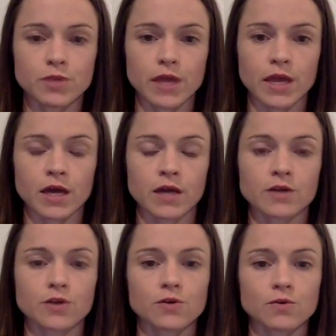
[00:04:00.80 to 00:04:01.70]
plan,
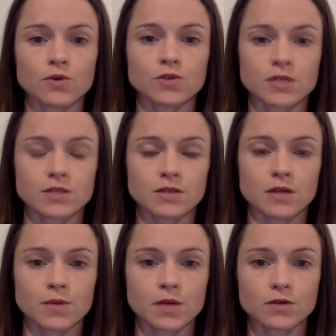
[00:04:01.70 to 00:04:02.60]
your erosion and
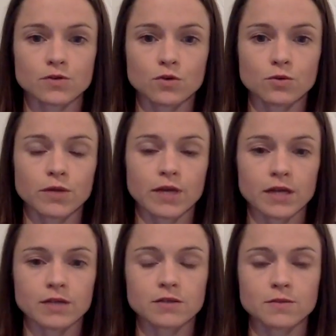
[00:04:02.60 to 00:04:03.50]
sediment control
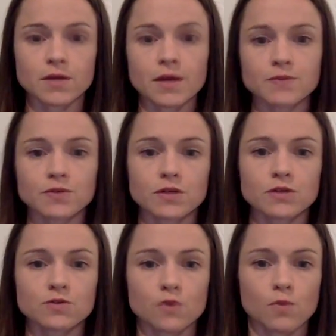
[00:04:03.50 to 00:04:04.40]
plan. Sometimes you need
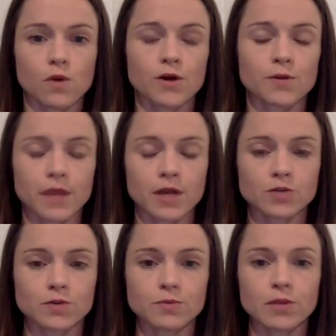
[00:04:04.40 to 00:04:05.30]
stormwater
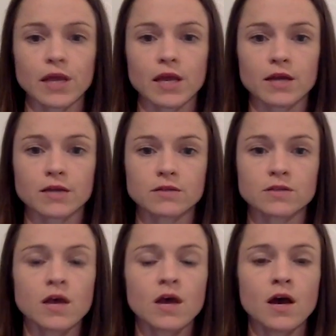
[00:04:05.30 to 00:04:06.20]
management plans,
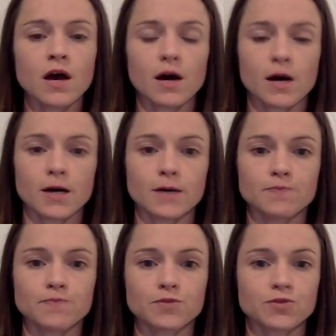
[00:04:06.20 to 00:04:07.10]

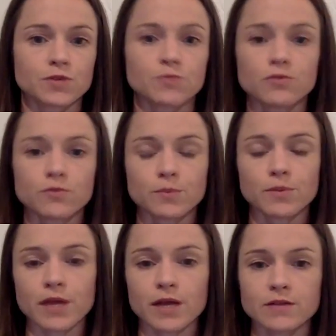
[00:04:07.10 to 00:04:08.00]
street improvement
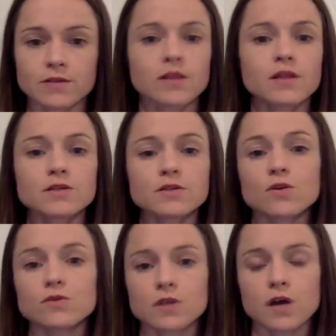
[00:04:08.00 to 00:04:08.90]
plans, and the list
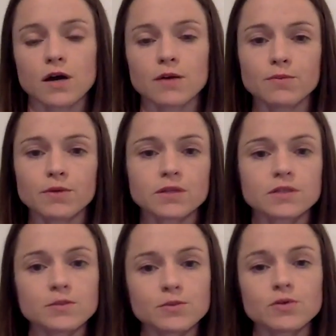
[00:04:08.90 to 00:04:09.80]
goes on. But the
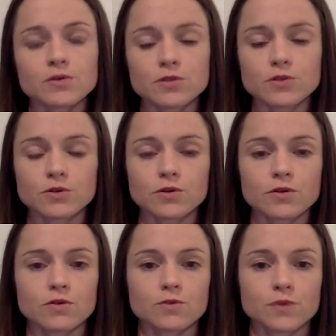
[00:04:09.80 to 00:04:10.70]
typical two are
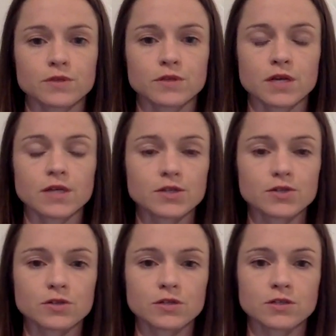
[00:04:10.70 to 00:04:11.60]
those ones that I
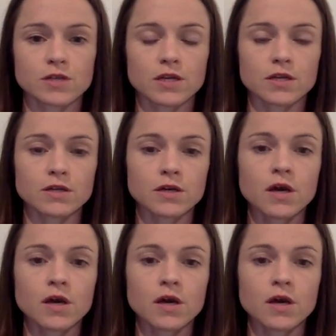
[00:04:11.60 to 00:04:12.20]
initially stated.